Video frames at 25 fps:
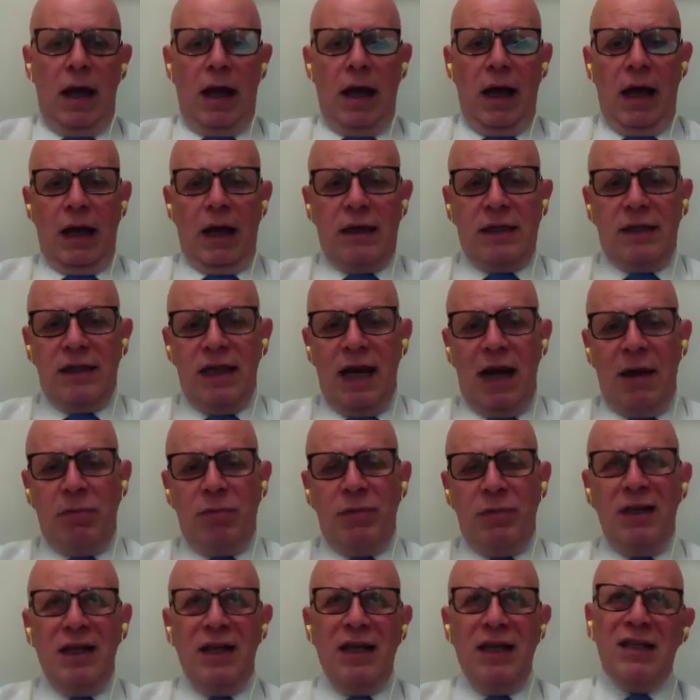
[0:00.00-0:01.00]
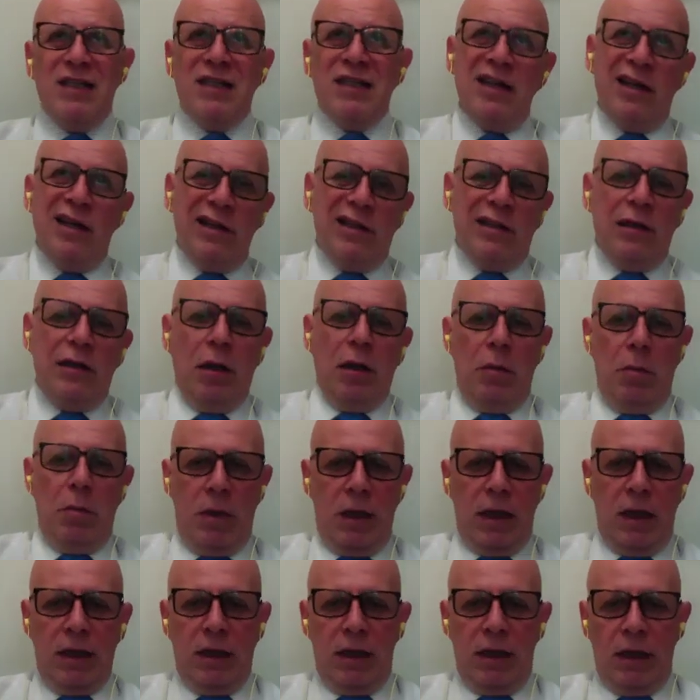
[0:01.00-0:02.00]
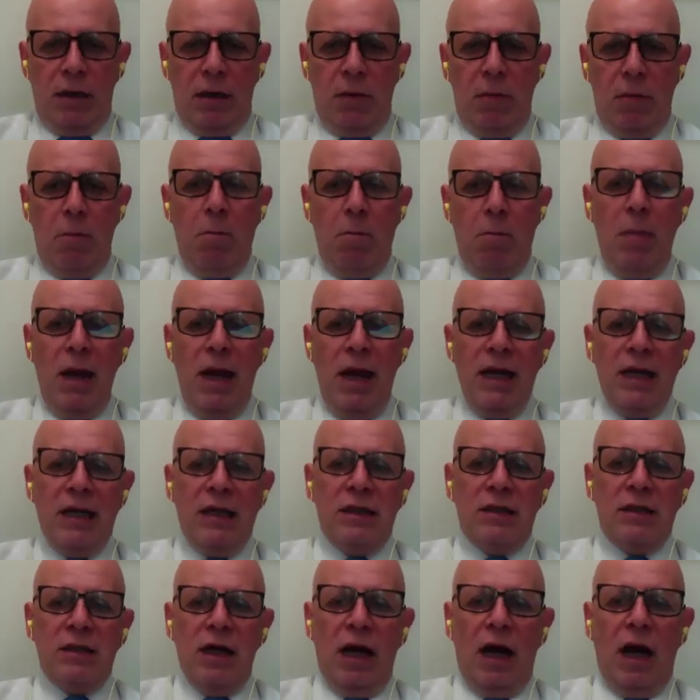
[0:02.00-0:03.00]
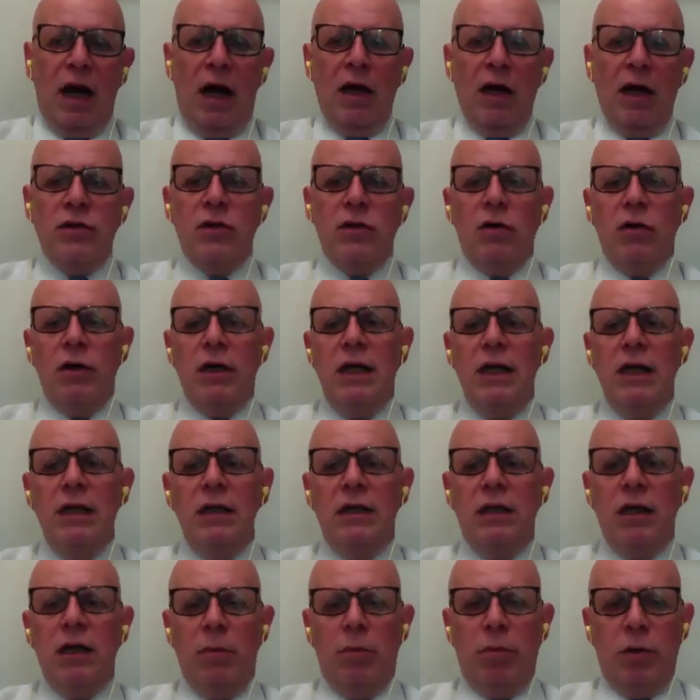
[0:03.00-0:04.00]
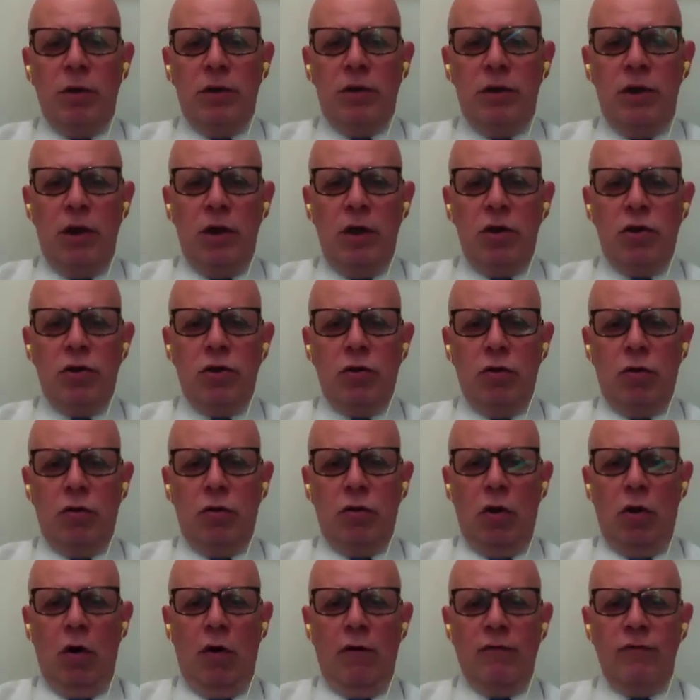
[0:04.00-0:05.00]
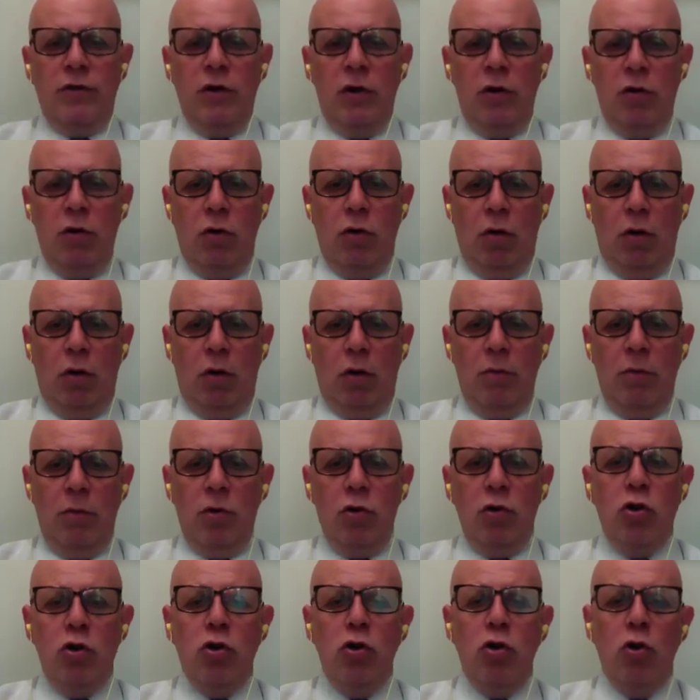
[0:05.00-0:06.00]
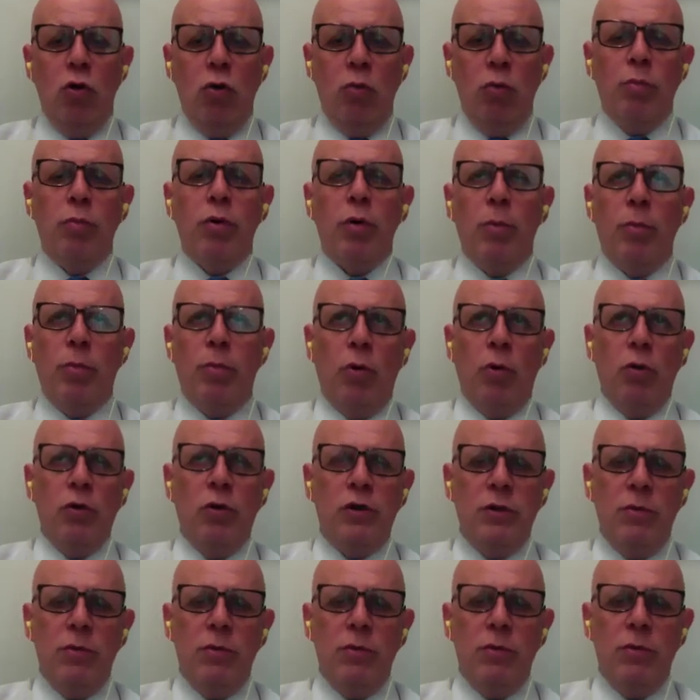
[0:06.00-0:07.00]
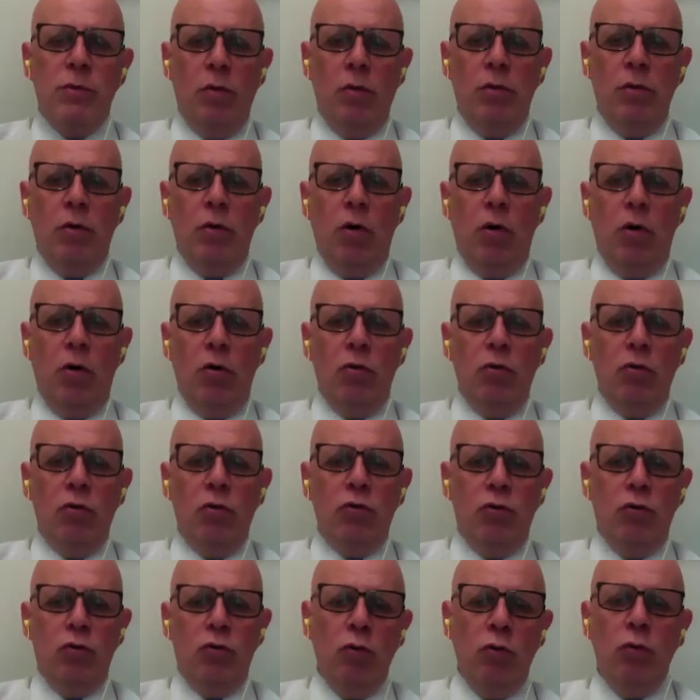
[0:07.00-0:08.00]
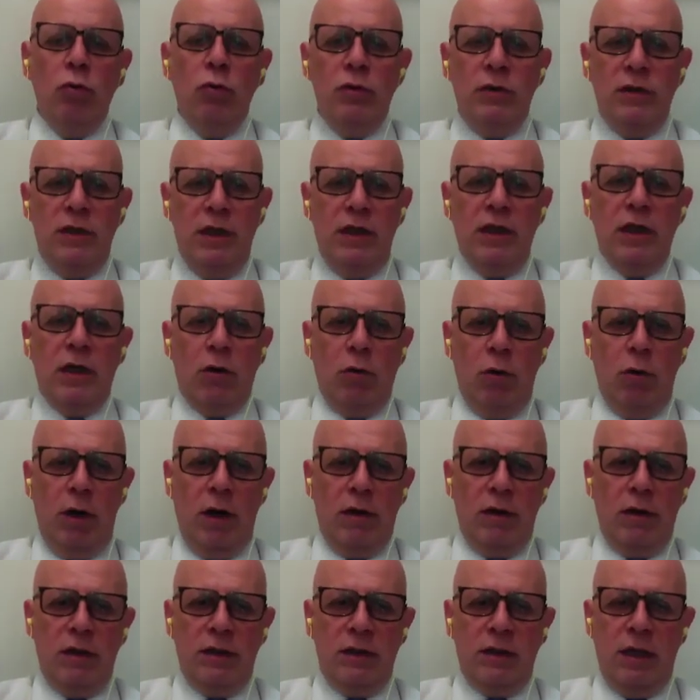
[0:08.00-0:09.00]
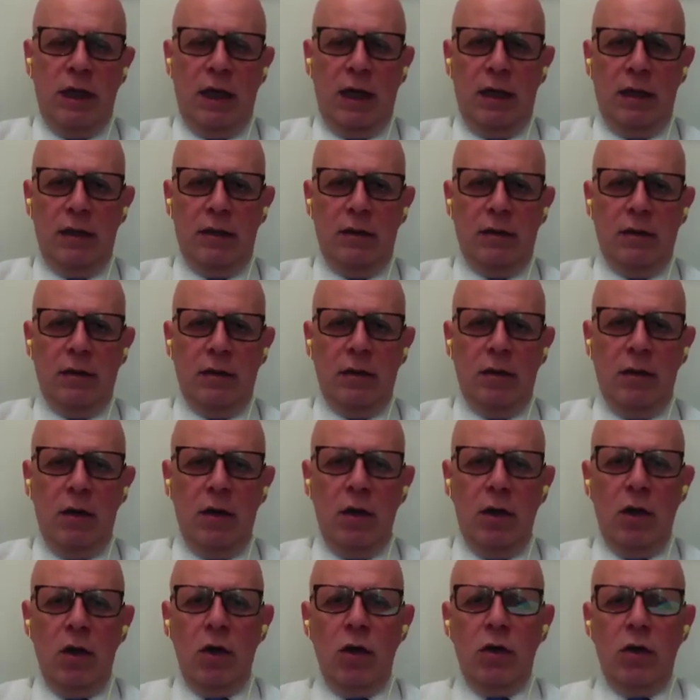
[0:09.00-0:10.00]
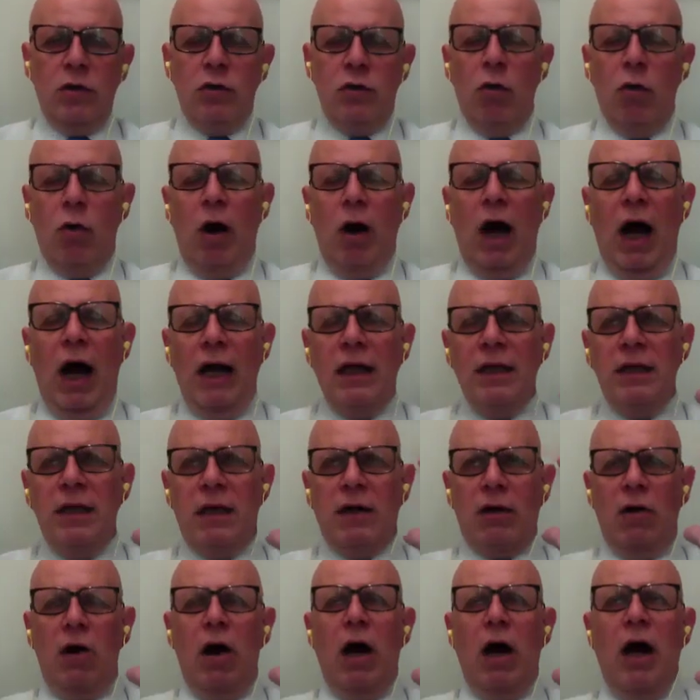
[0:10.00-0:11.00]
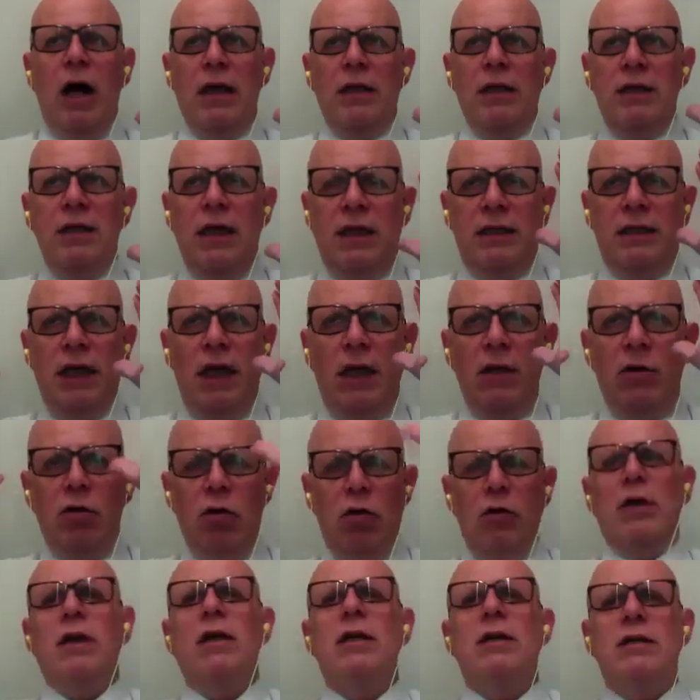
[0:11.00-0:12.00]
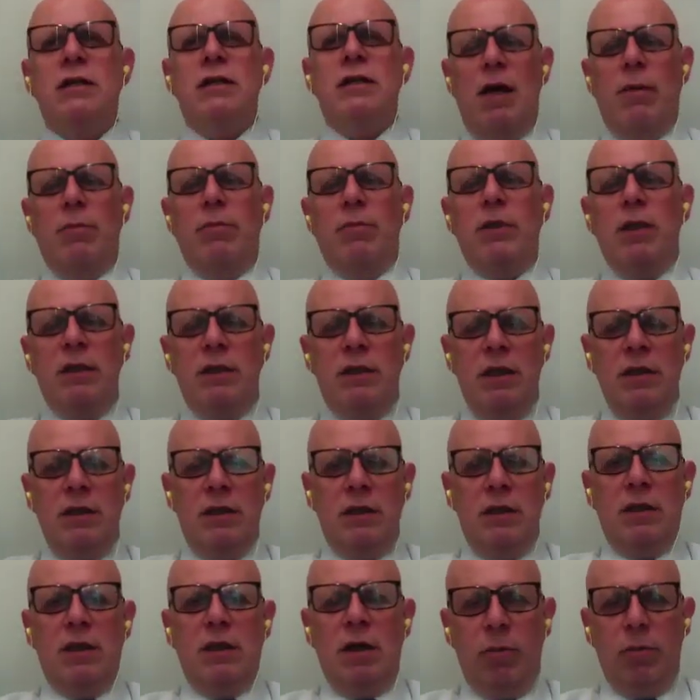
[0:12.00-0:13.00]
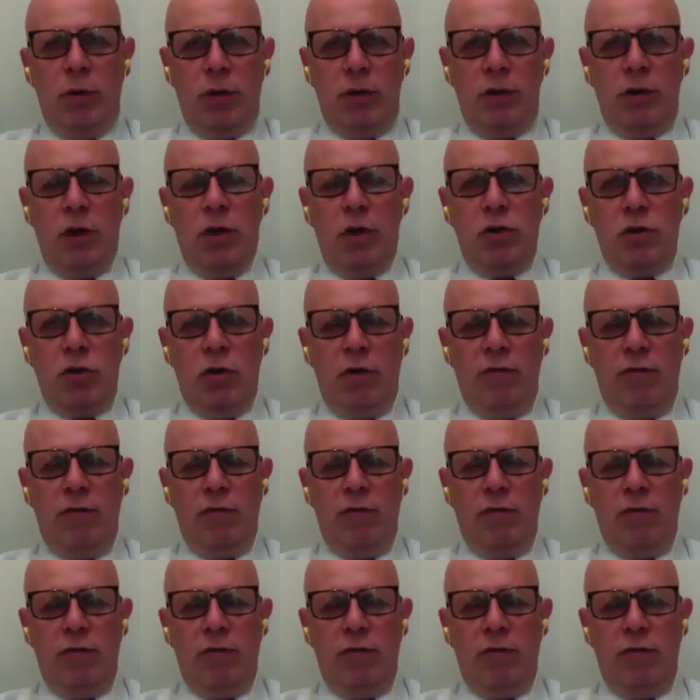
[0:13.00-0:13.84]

except in a certain meaning, makes other interpretation of the norm non-proposable to the declaring state. So I declare that I don't accept this interpretation of the